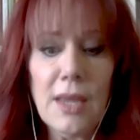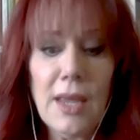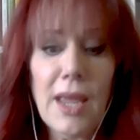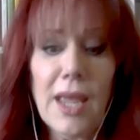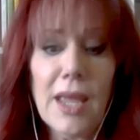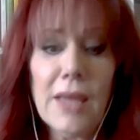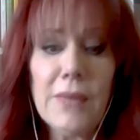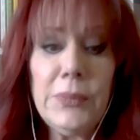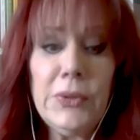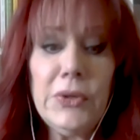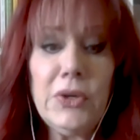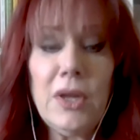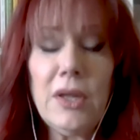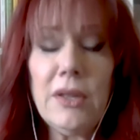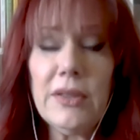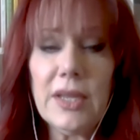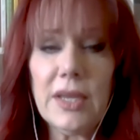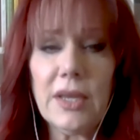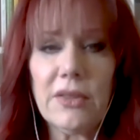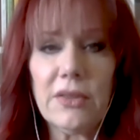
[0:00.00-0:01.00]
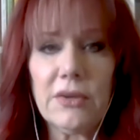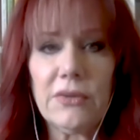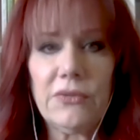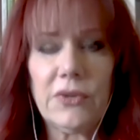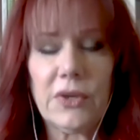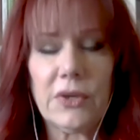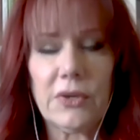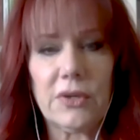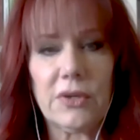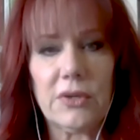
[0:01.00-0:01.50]
and put all the other
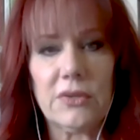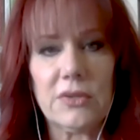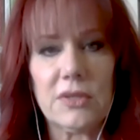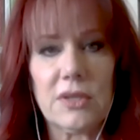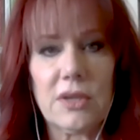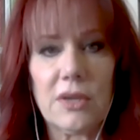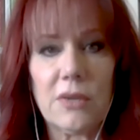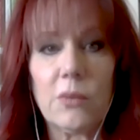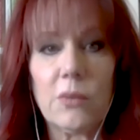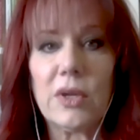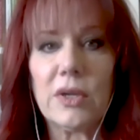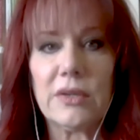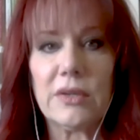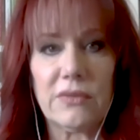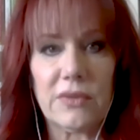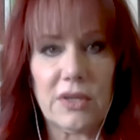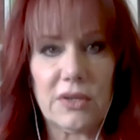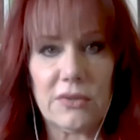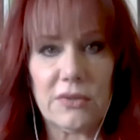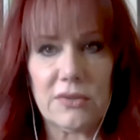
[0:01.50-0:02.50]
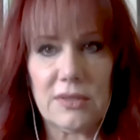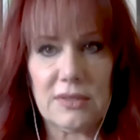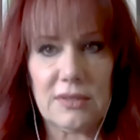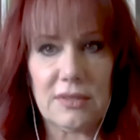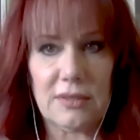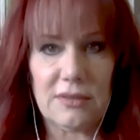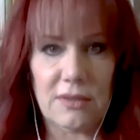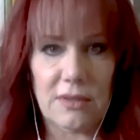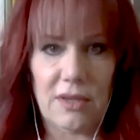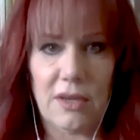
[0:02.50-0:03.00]
photos on one of
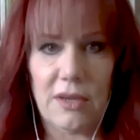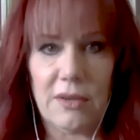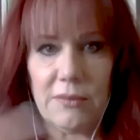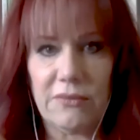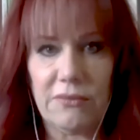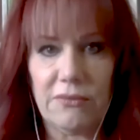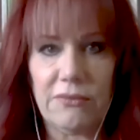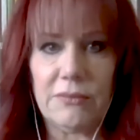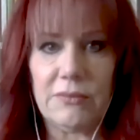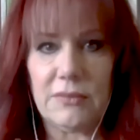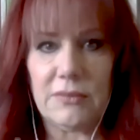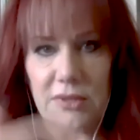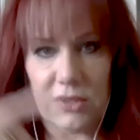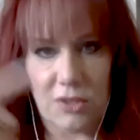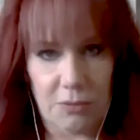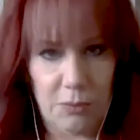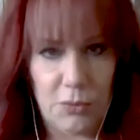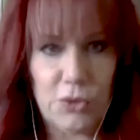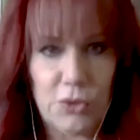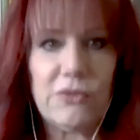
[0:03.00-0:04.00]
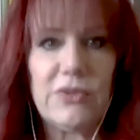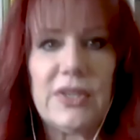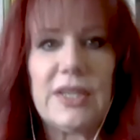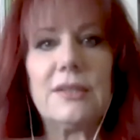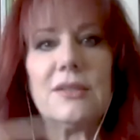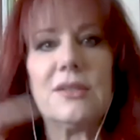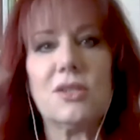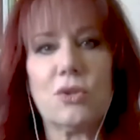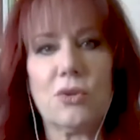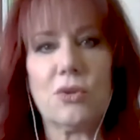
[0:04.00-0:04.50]
those
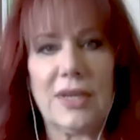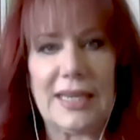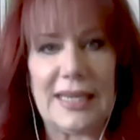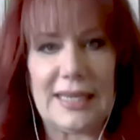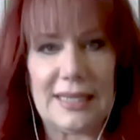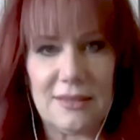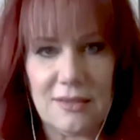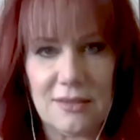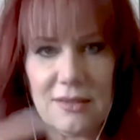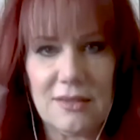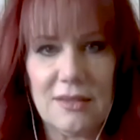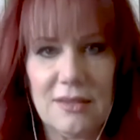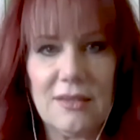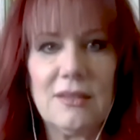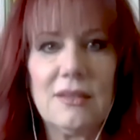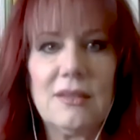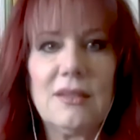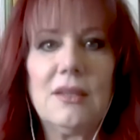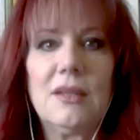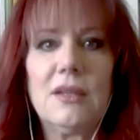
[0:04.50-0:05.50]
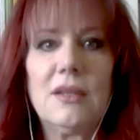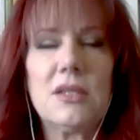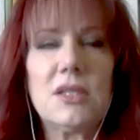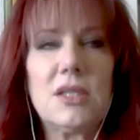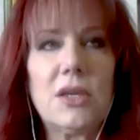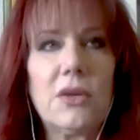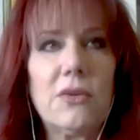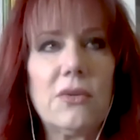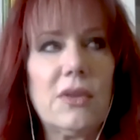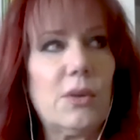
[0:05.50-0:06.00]
moving screens
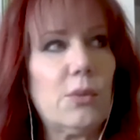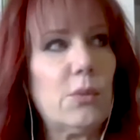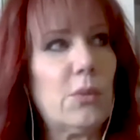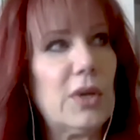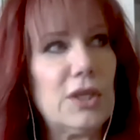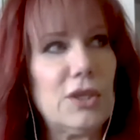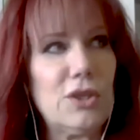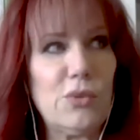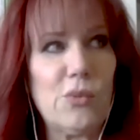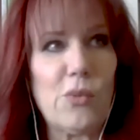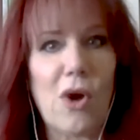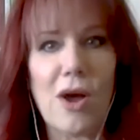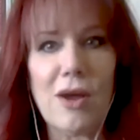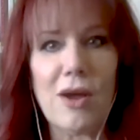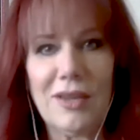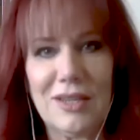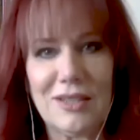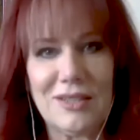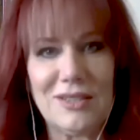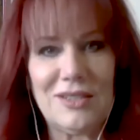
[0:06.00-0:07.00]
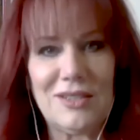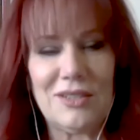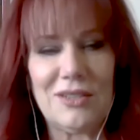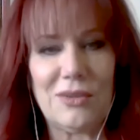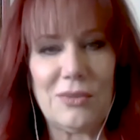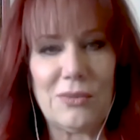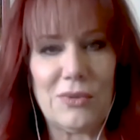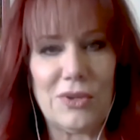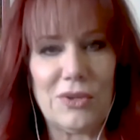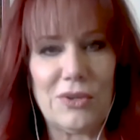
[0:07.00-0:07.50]
so that when you walk into
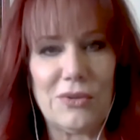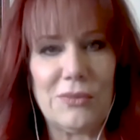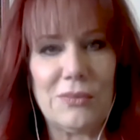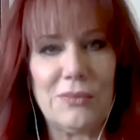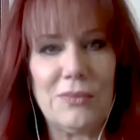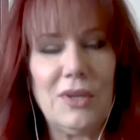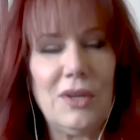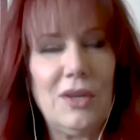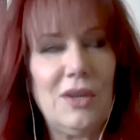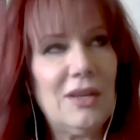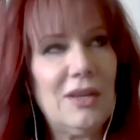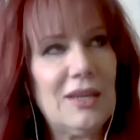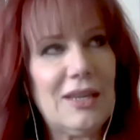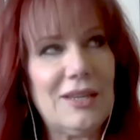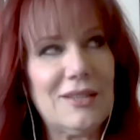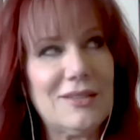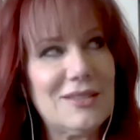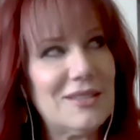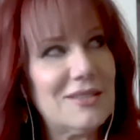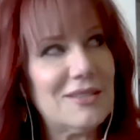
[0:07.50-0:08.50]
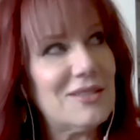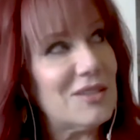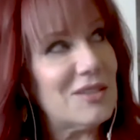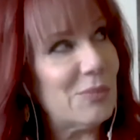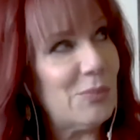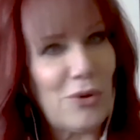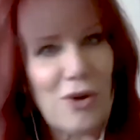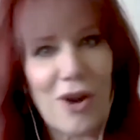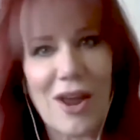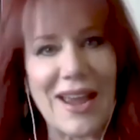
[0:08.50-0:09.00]
the room, it's a
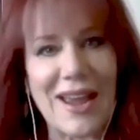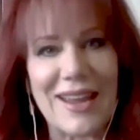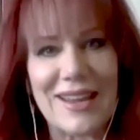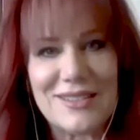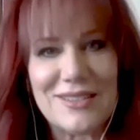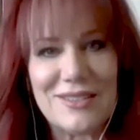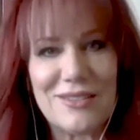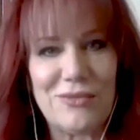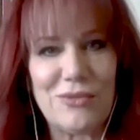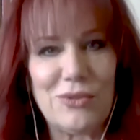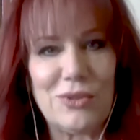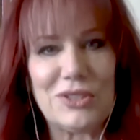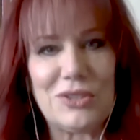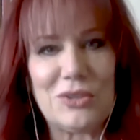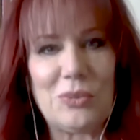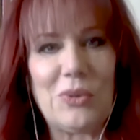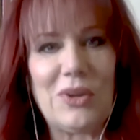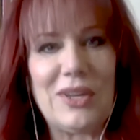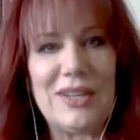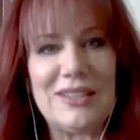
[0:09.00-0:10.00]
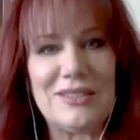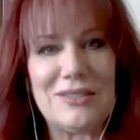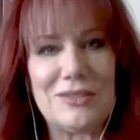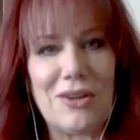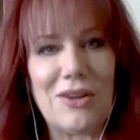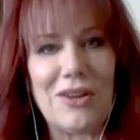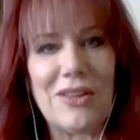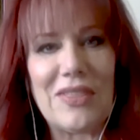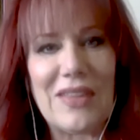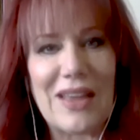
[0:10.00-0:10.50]
surprise of which one is
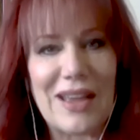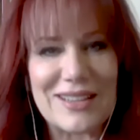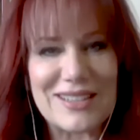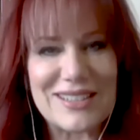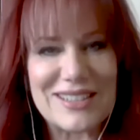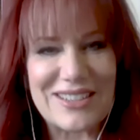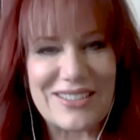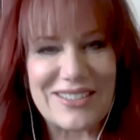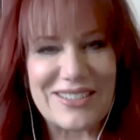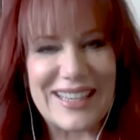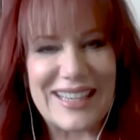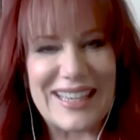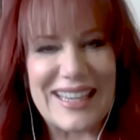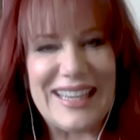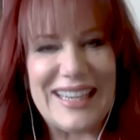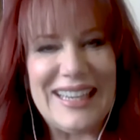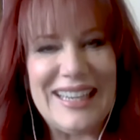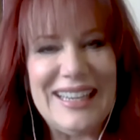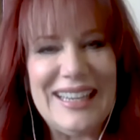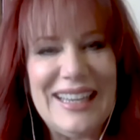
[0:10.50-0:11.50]
on that screen.